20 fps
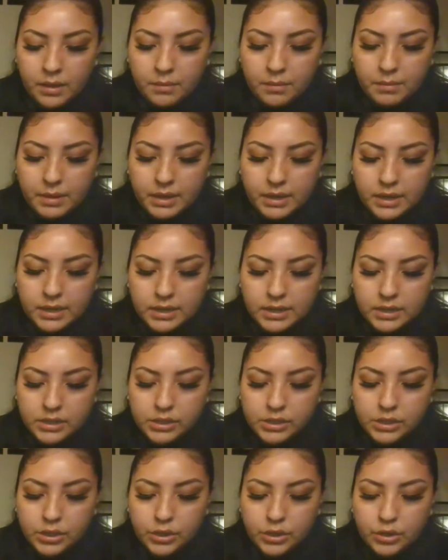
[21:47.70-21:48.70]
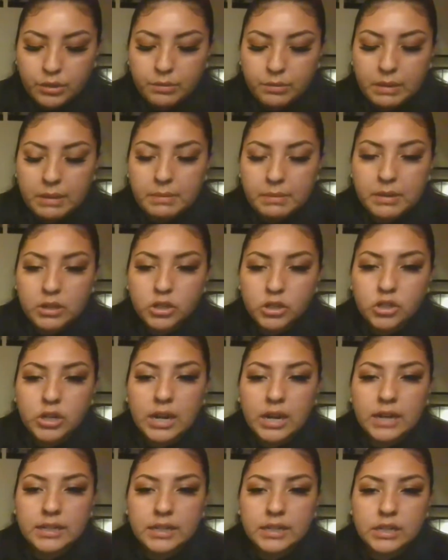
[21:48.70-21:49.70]
because you might be
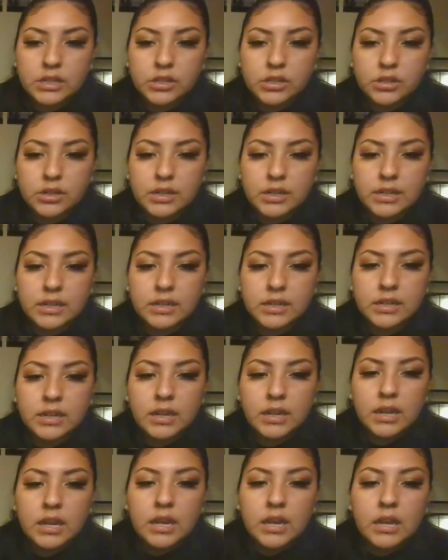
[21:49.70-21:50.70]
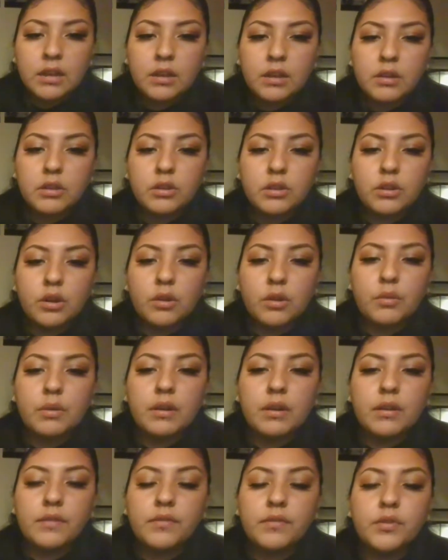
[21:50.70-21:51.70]
attracting certain, you know,
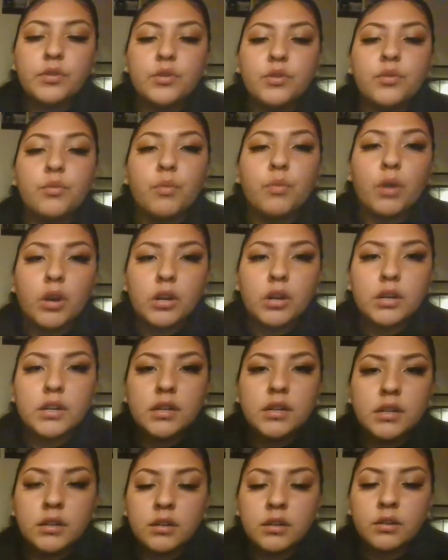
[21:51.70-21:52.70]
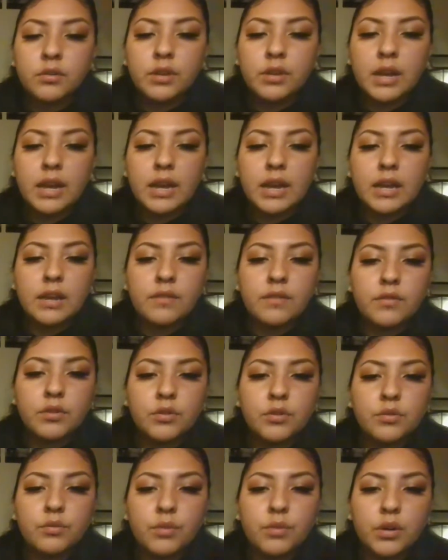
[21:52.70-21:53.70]
if you do work, okay, if you
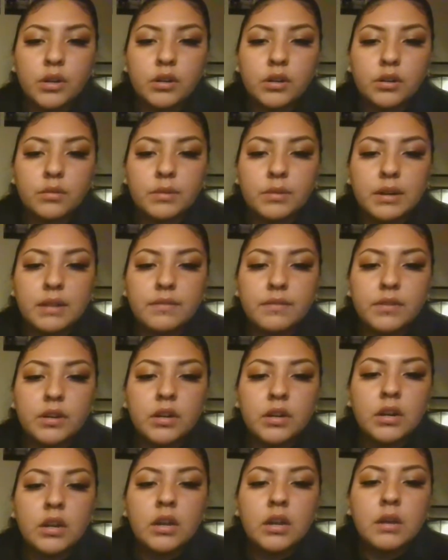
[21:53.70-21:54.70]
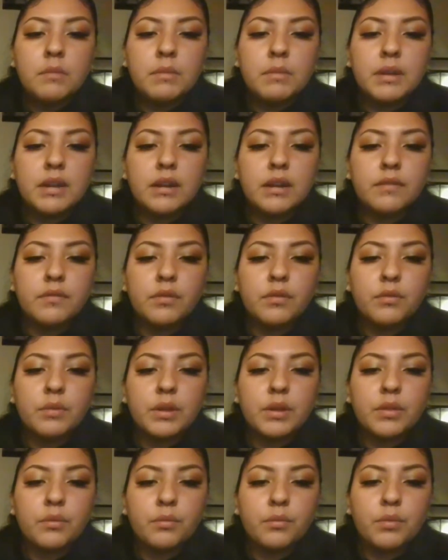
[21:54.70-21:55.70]
do work or whatever, be careful
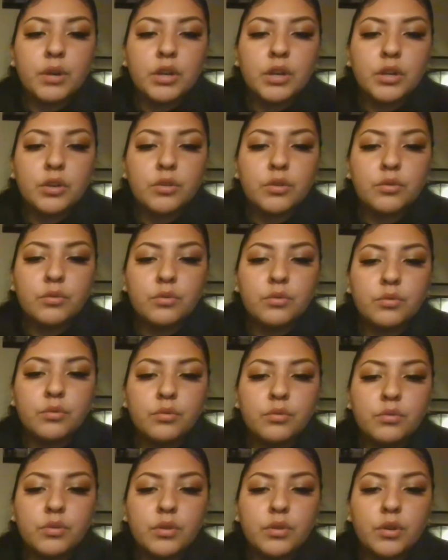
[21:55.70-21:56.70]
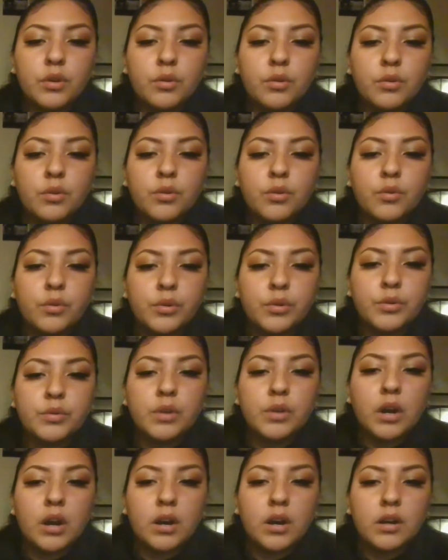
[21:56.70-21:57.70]
with what you know, who you
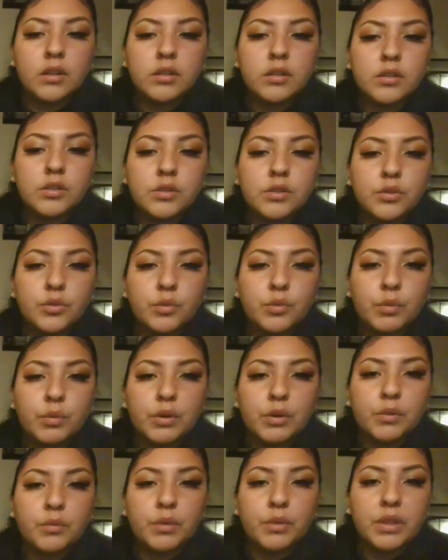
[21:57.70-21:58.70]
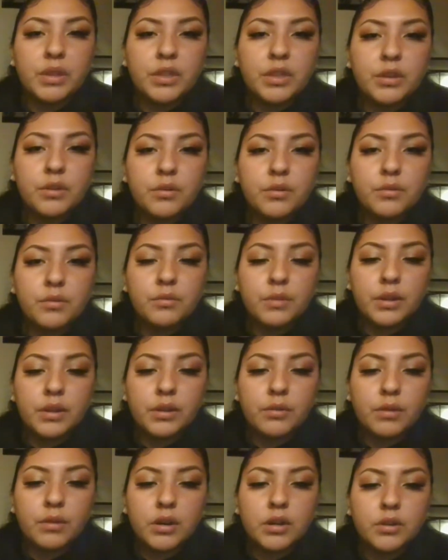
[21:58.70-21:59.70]
call to work with you when
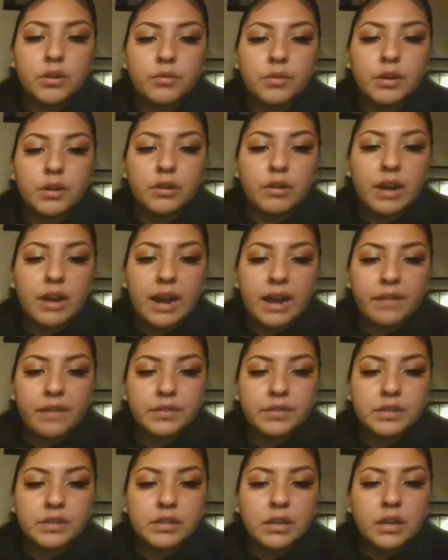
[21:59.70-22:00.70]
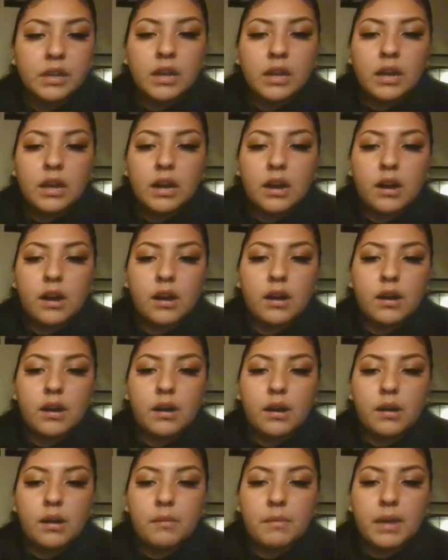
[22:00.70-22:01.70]
you are doing craft.
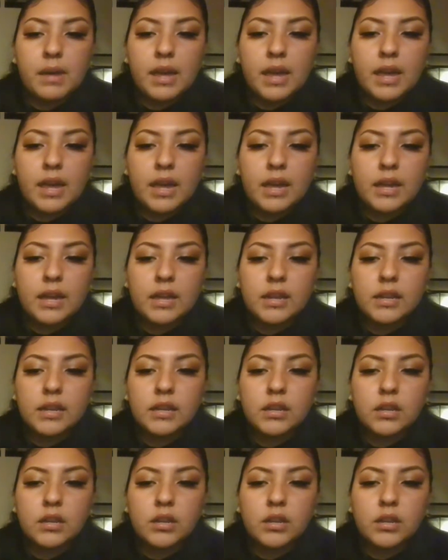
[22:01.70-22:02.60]
And,